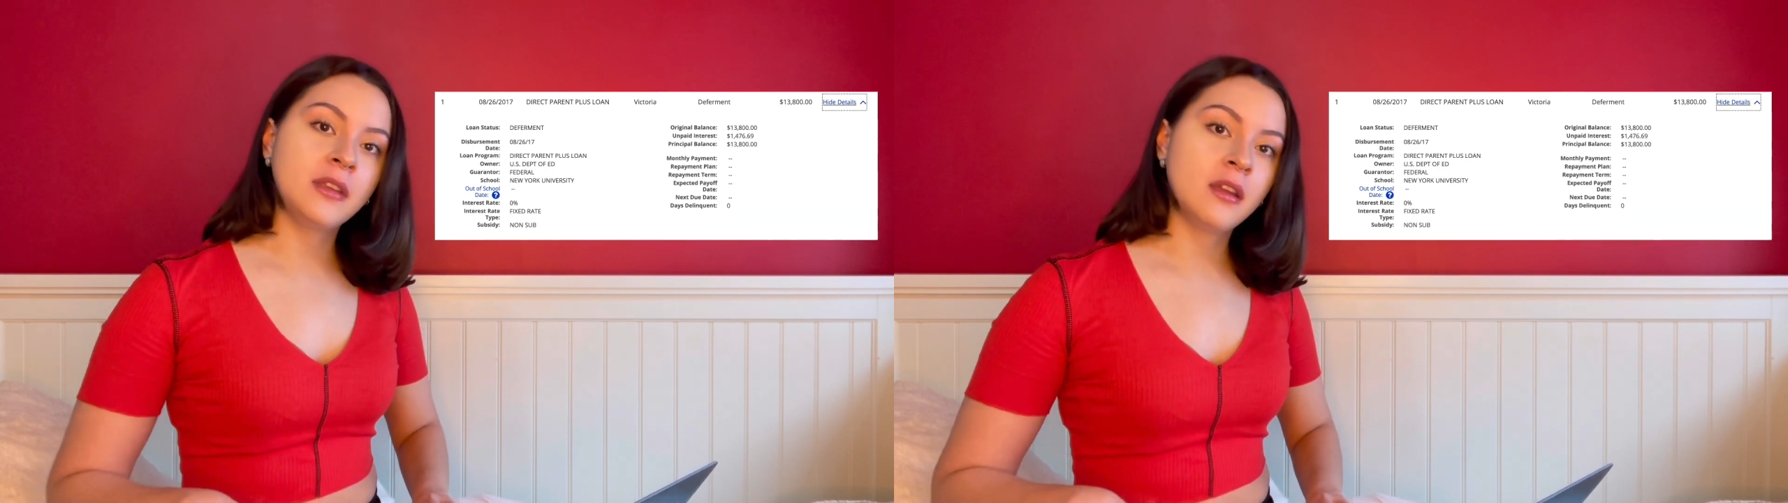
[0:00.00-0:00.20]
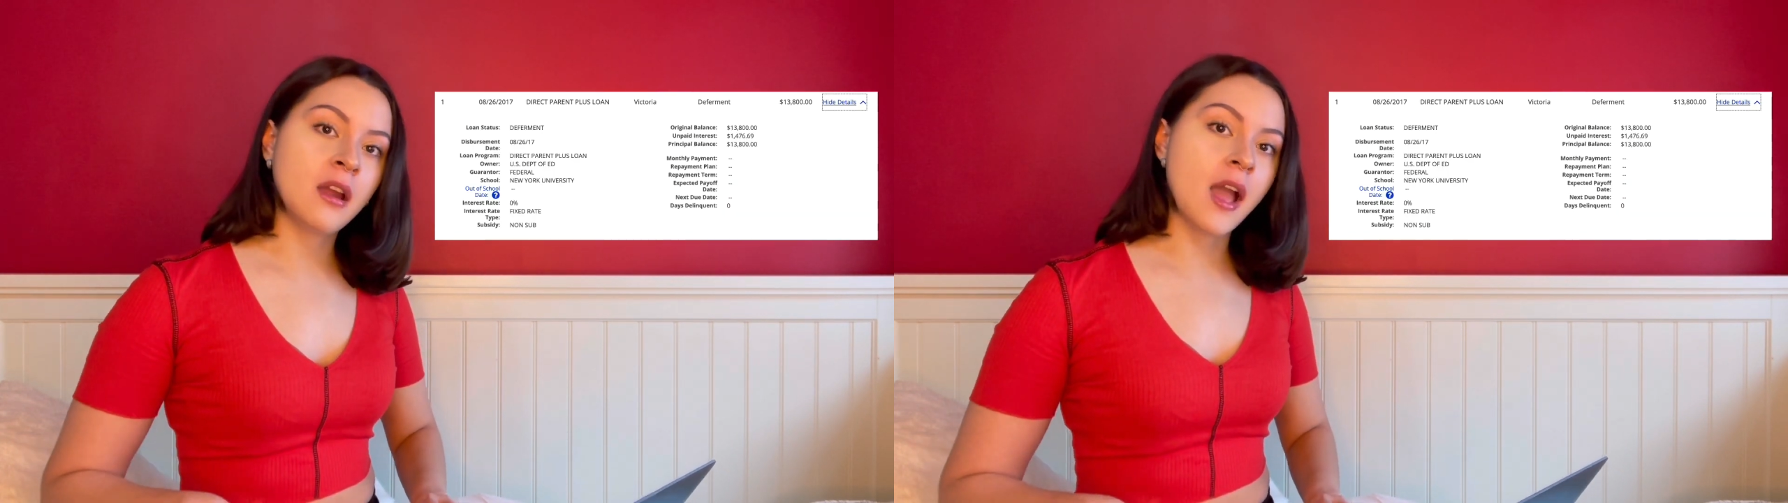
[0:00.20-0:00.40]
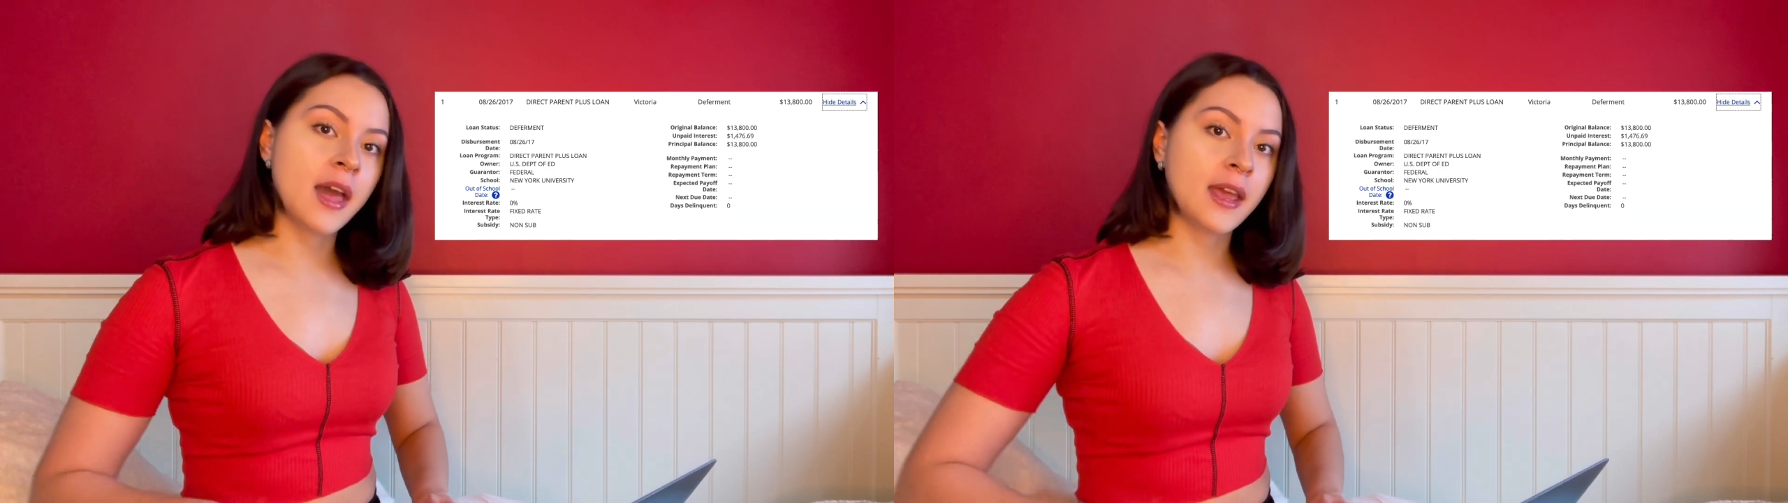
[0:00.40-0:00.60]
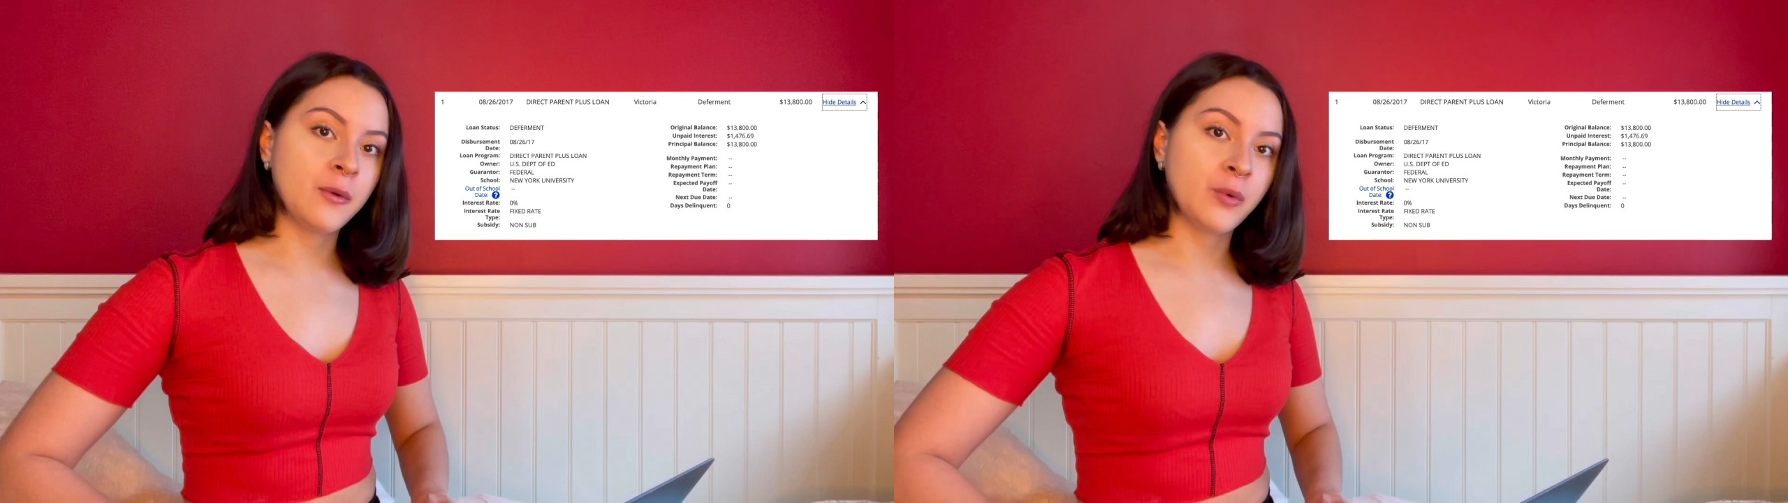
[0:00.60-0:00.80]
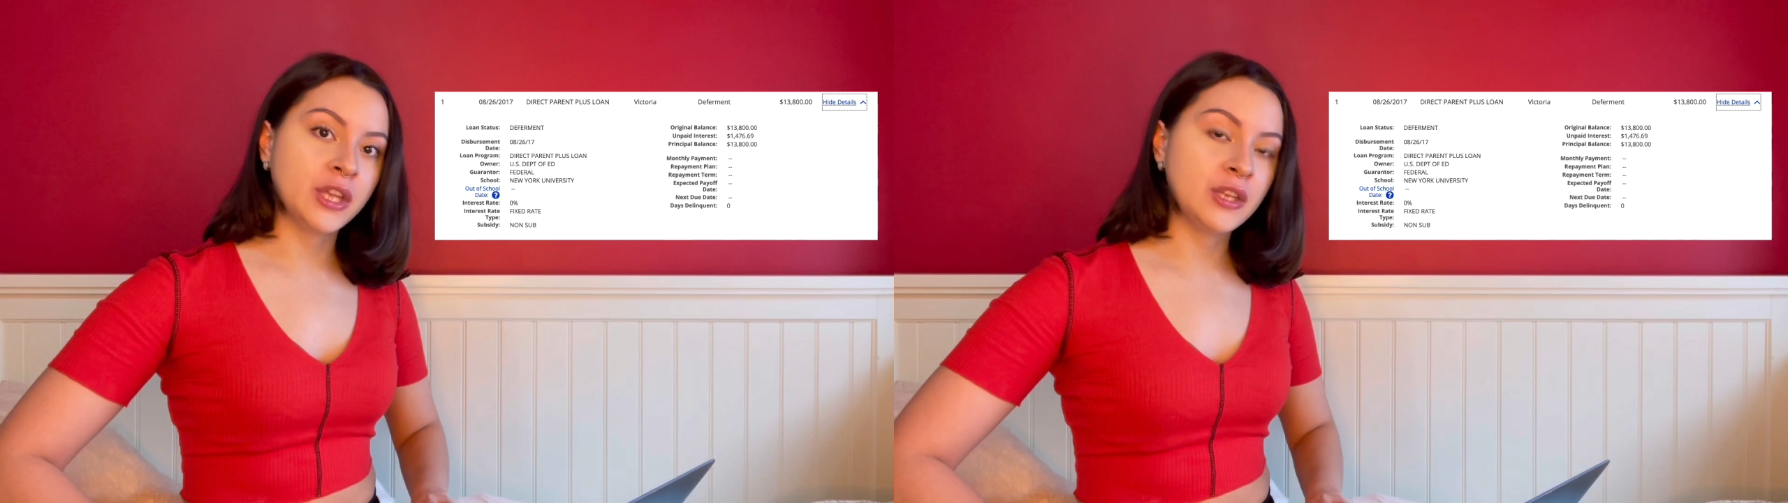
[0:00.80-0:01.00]
year at
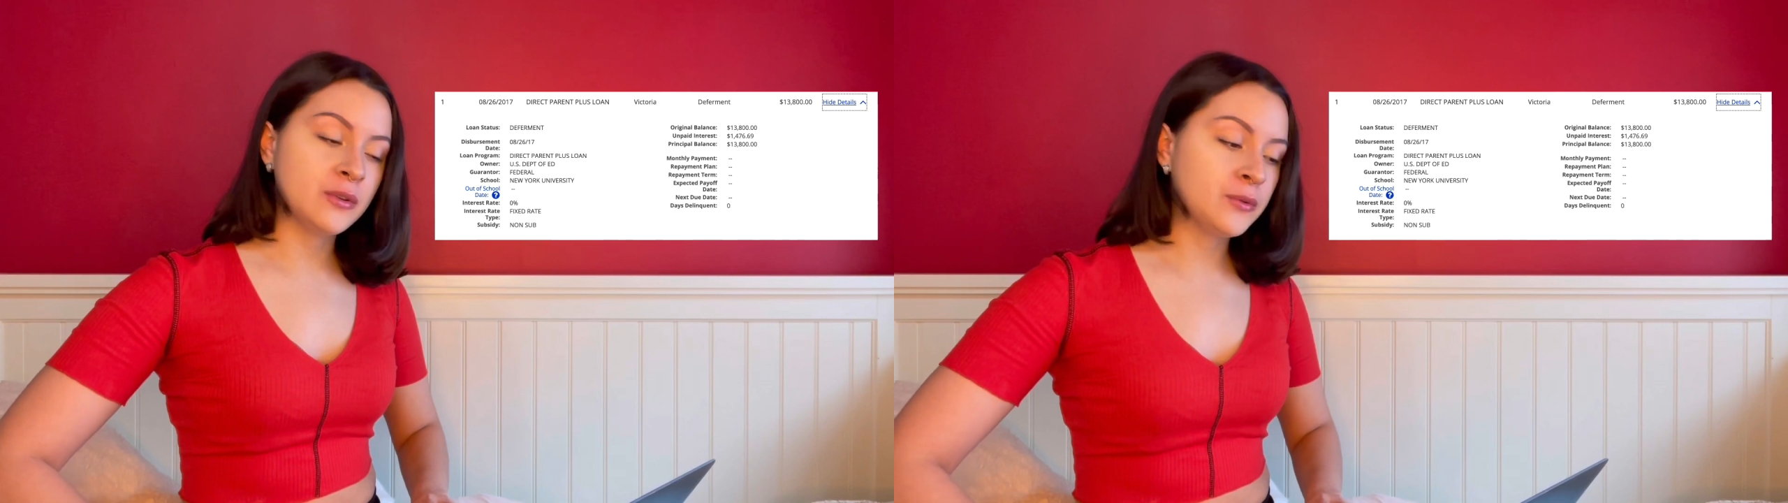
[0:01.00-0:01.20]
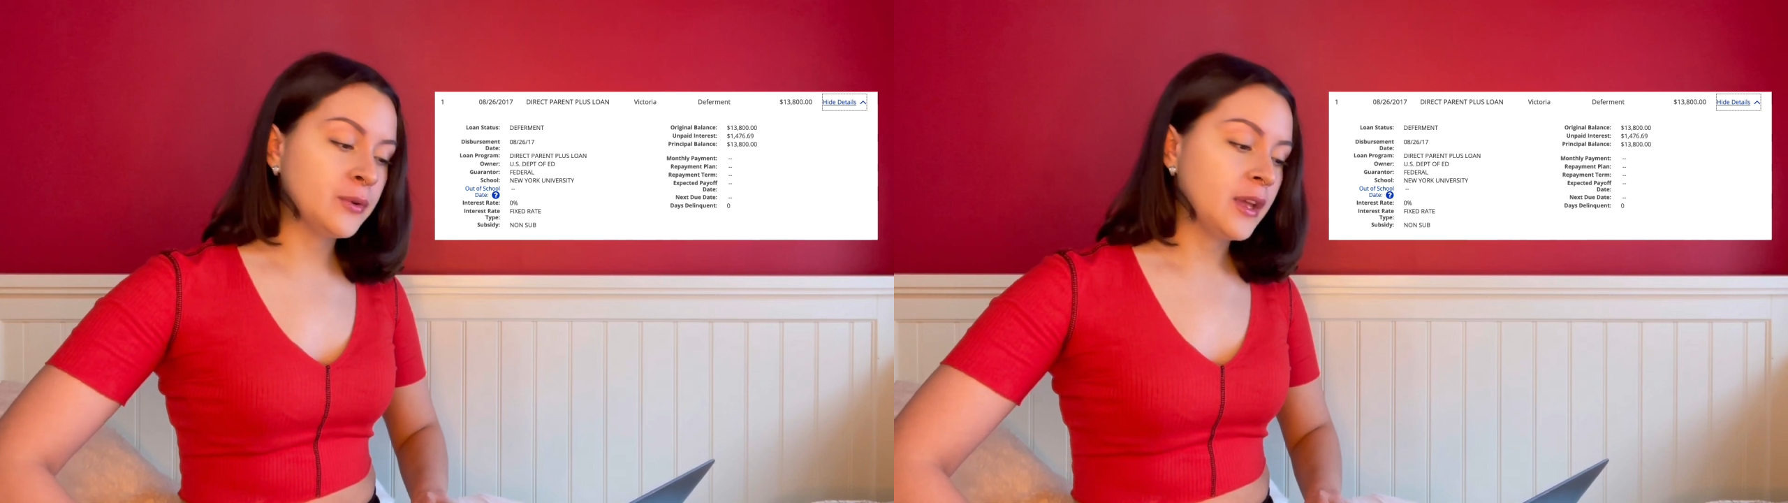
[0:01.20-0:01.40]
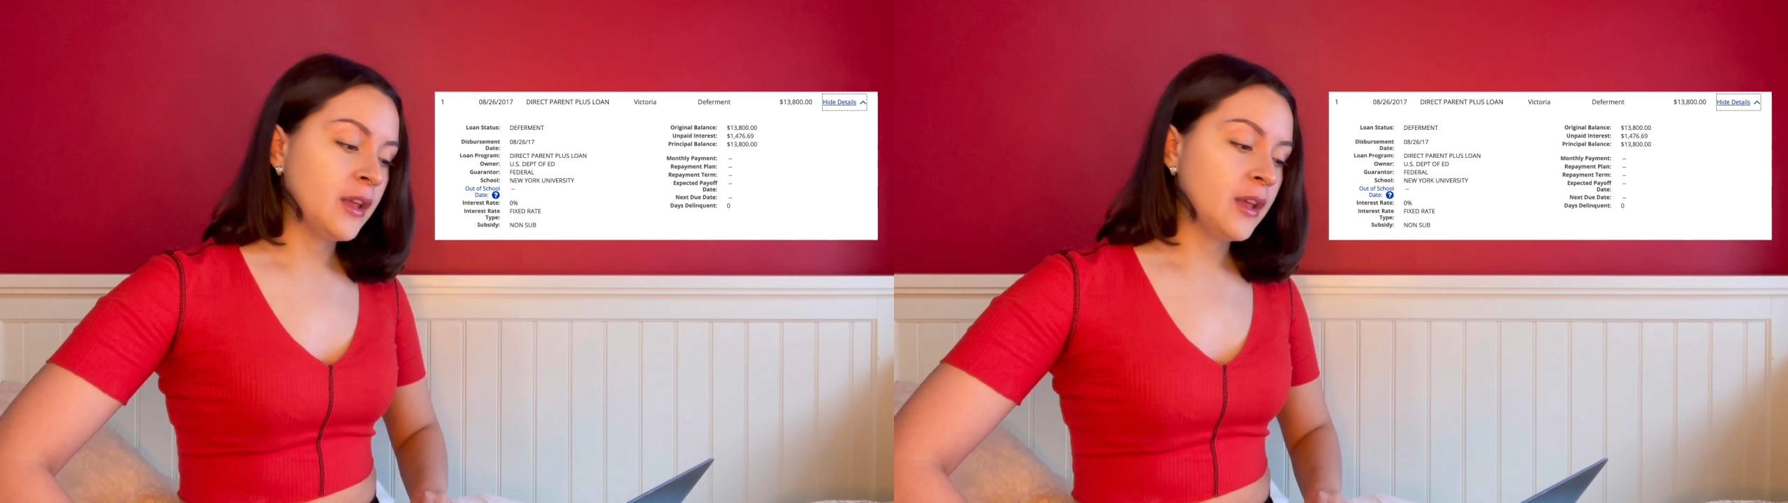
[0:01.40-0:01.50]
NYU.